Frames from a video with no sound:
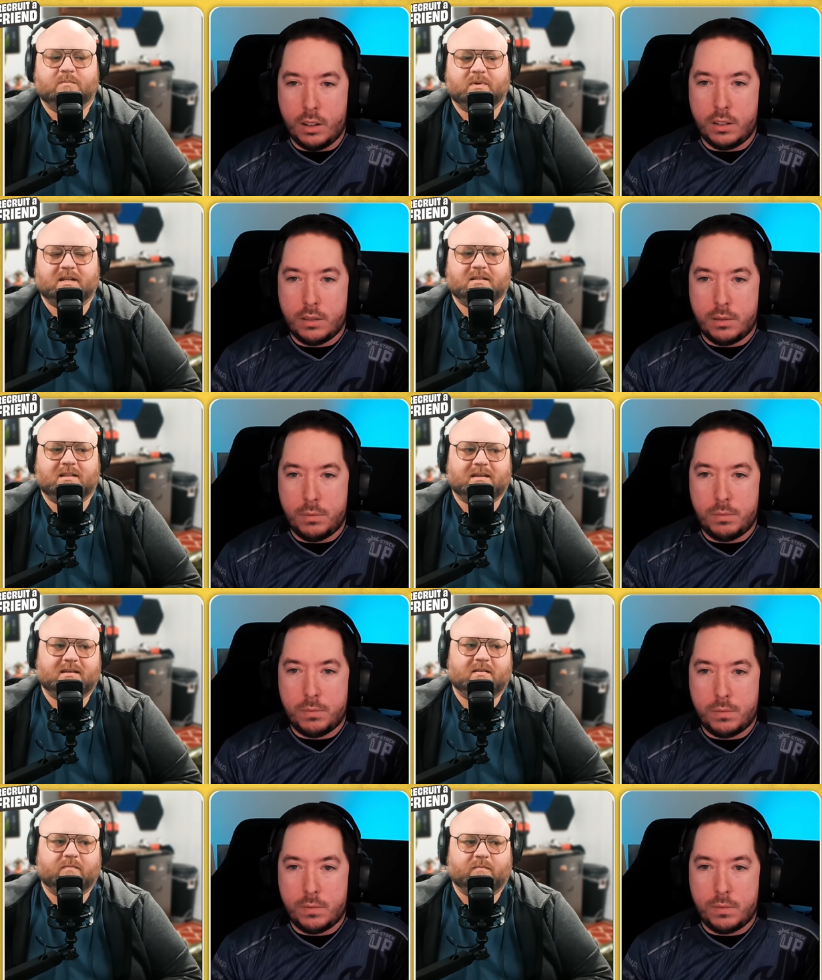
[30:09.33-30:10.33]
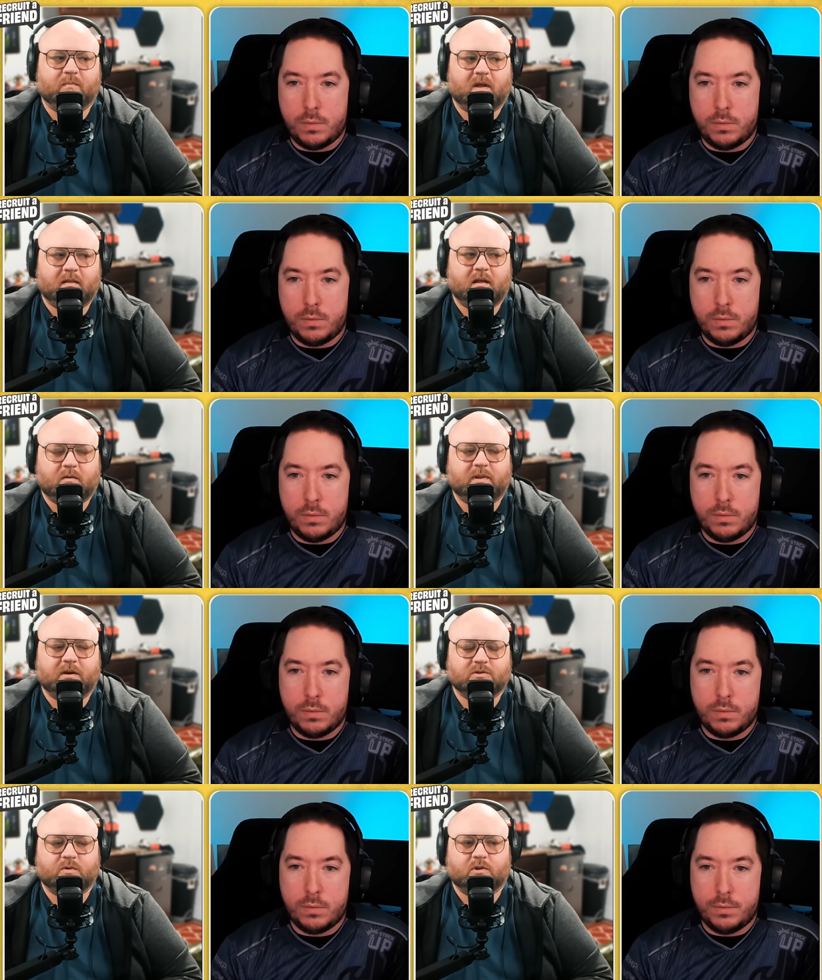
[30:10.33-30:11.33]
Speaker 1: But it's like a lot of
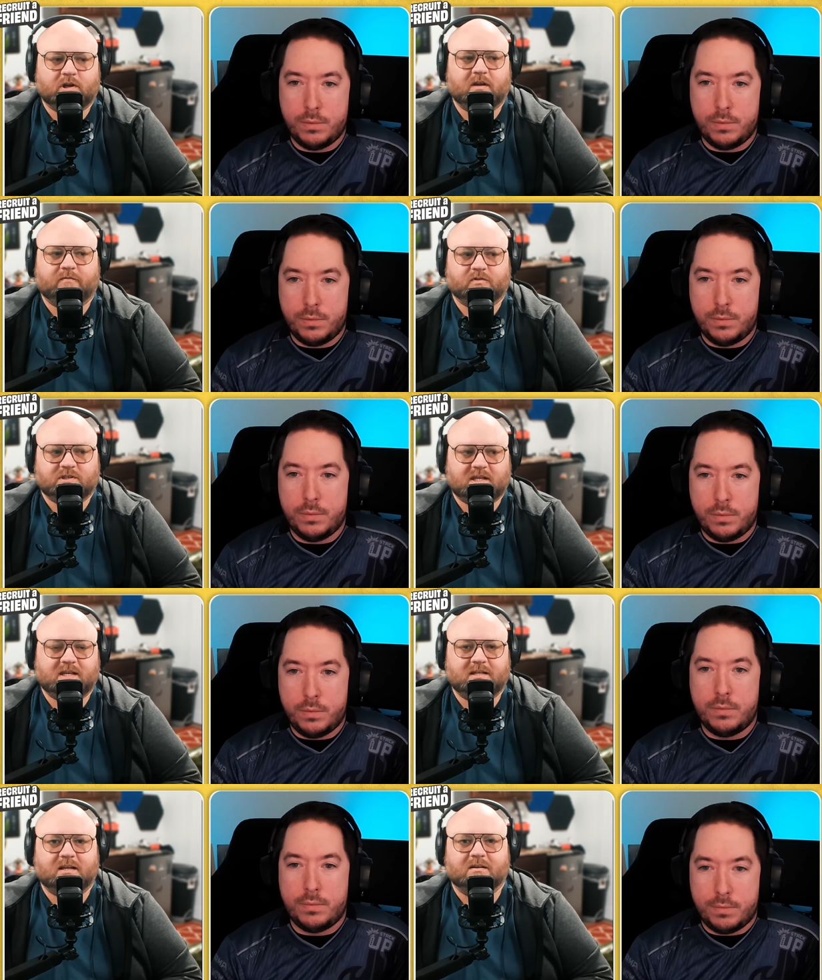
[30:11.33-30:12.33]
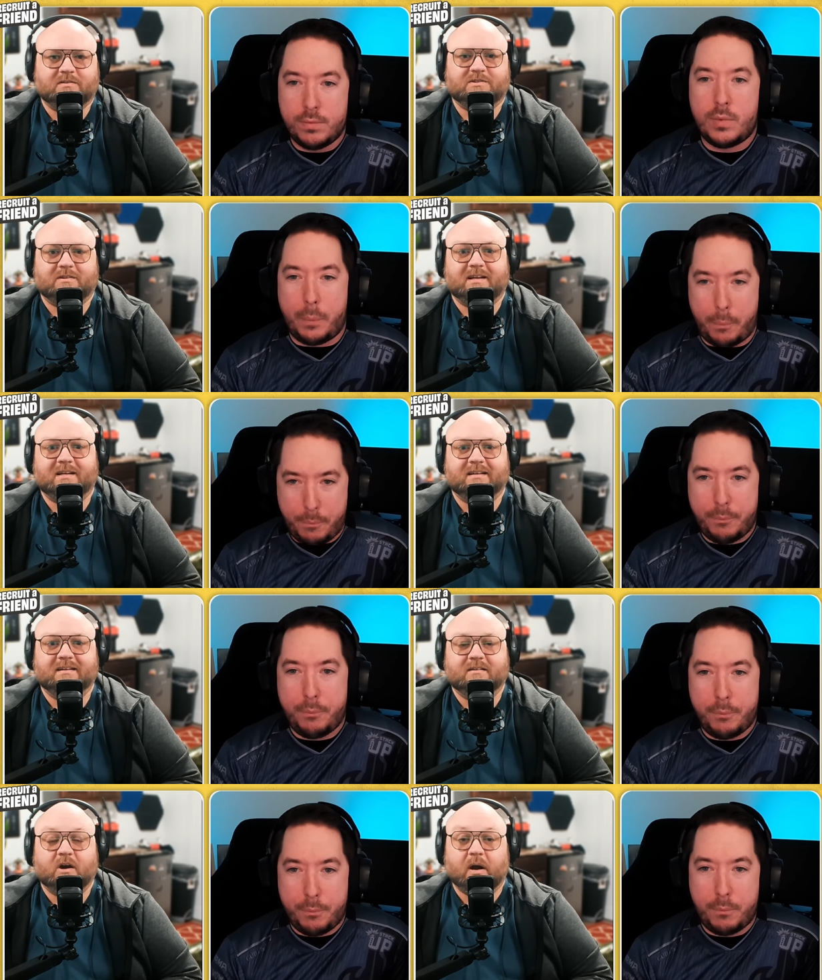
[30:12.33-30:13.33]
players who are looking for CE guilds yep. are like,
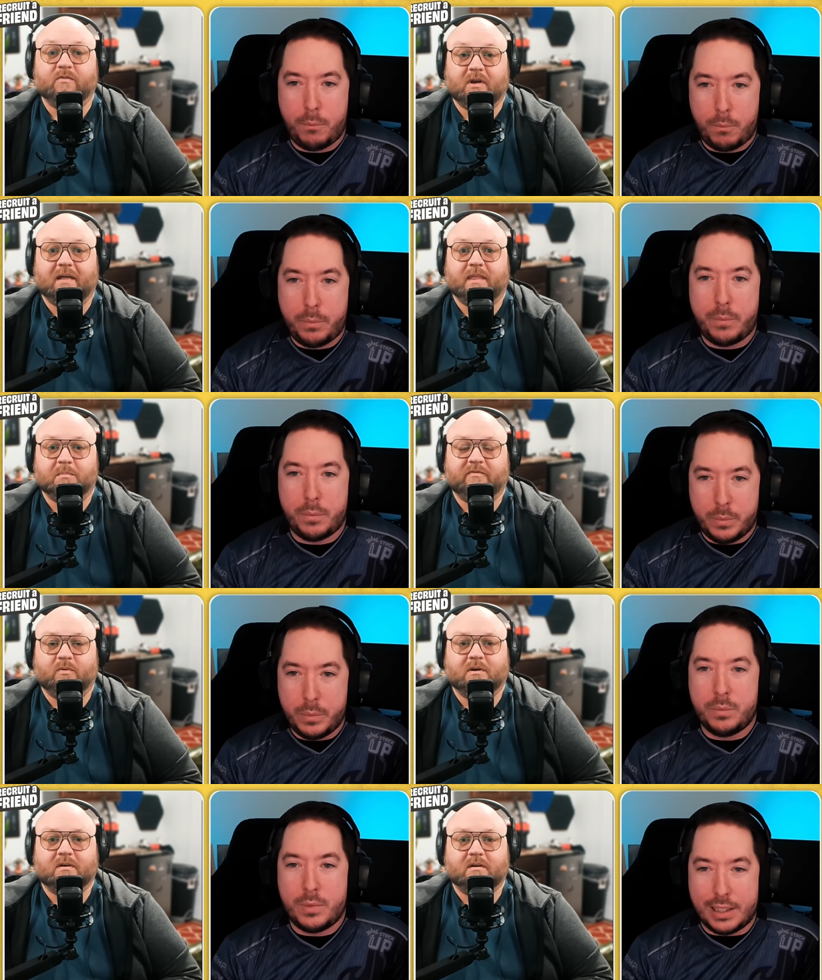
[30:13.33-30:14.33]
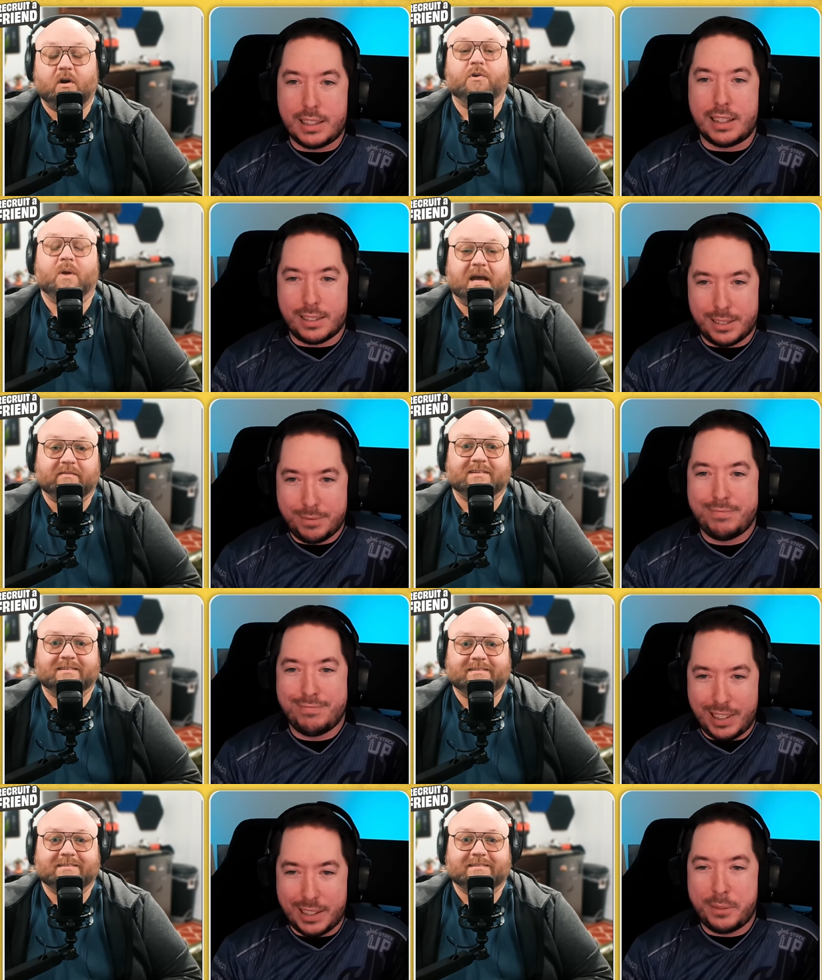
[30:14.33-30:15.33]
oh, have you gotten there before? Exactly, oh, you haven't.
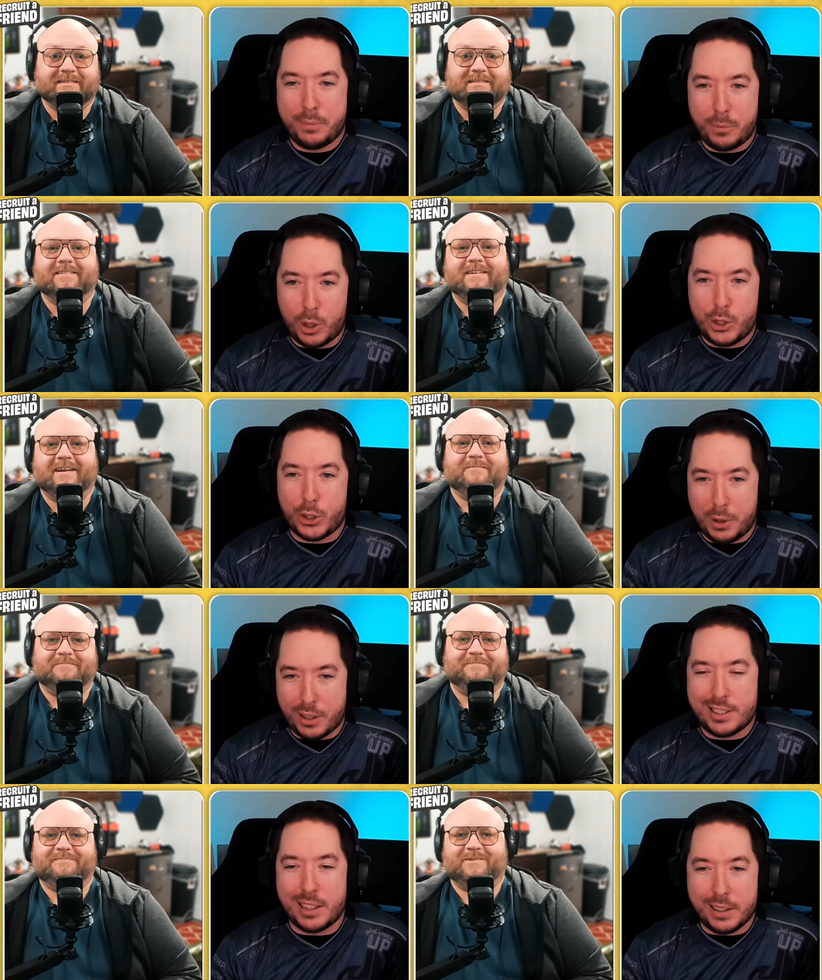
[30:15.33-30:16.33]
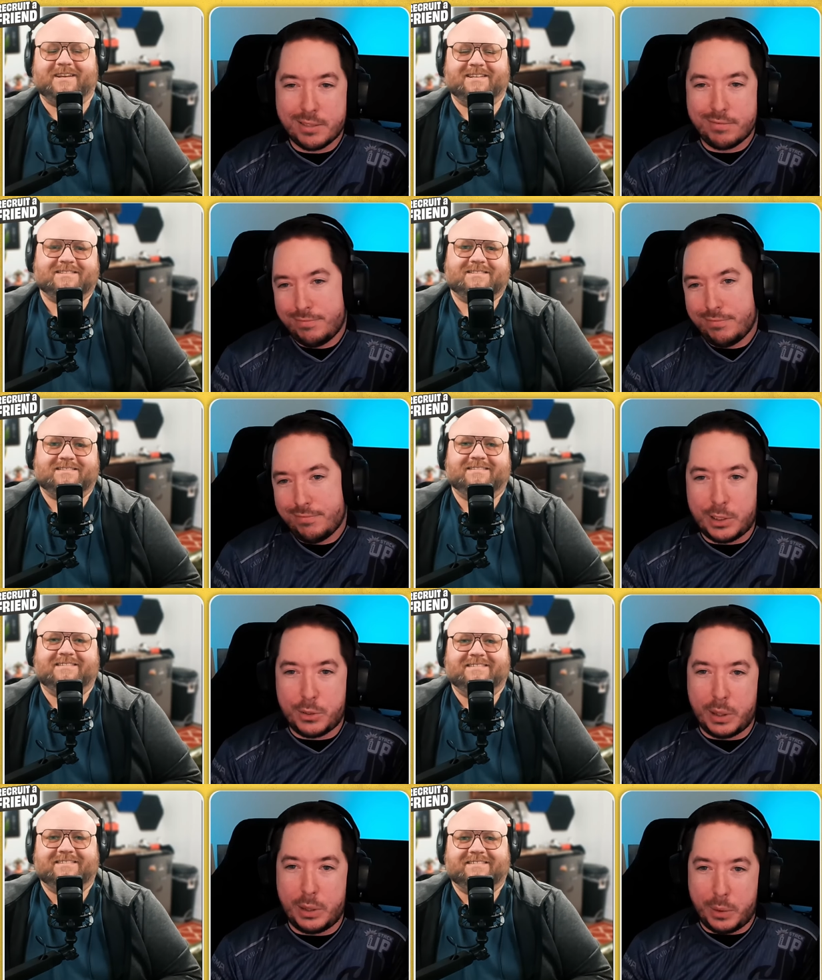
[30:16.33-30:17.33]
Speaker 2: Yeah. What does yeah. your log say? Then it's, That's
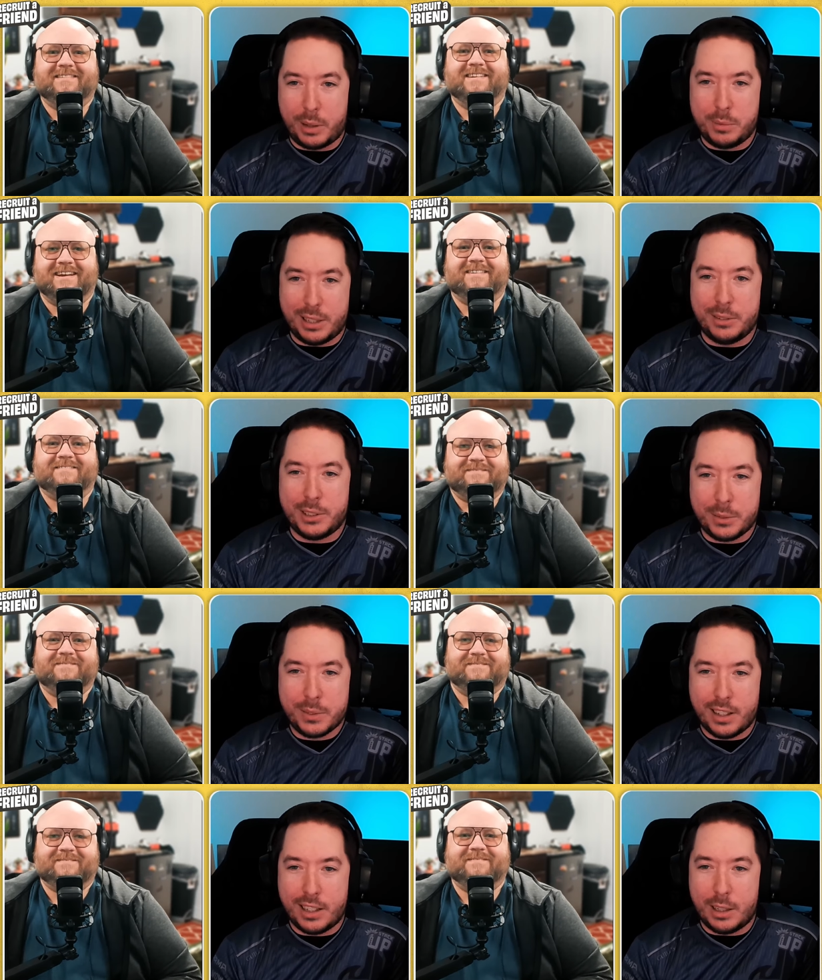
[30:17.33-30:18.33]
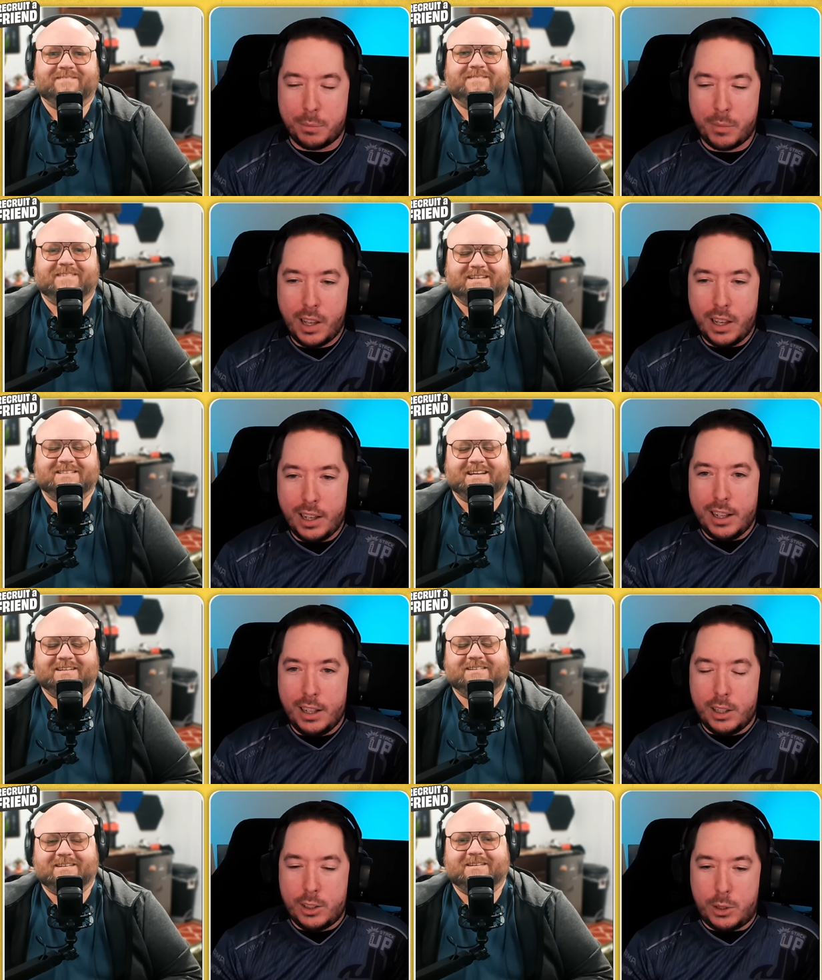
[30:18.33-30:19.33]
really what it comes yeah. down to. Um,
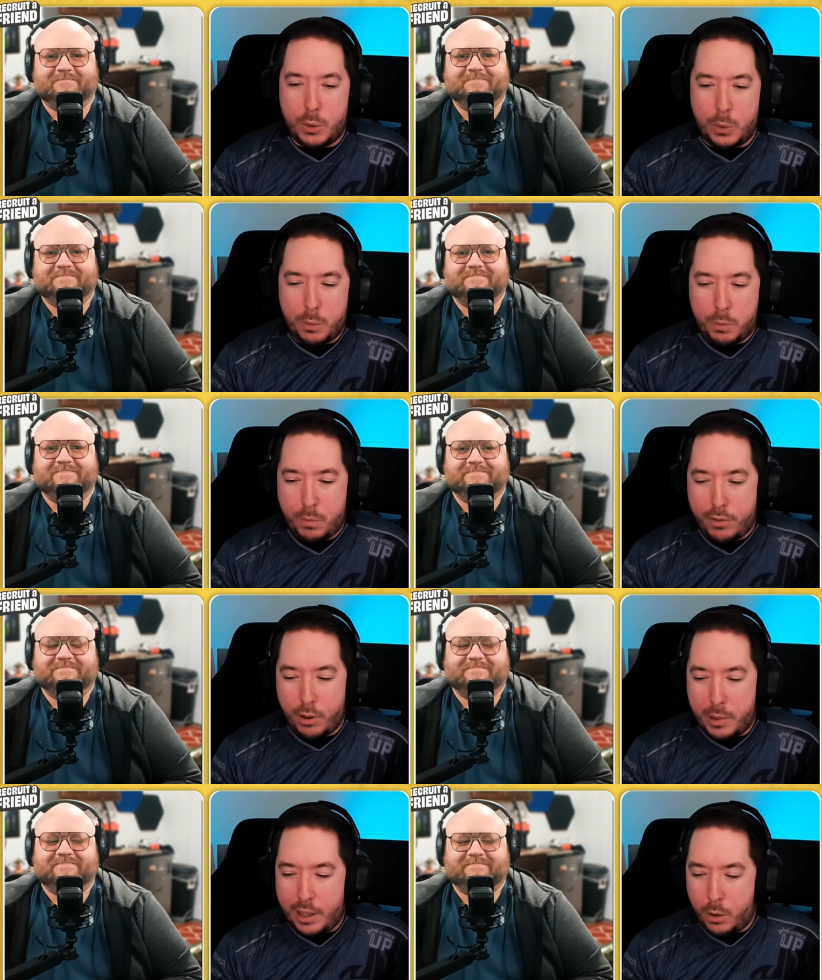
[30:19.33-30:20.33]
exactly. Yeah. So for me,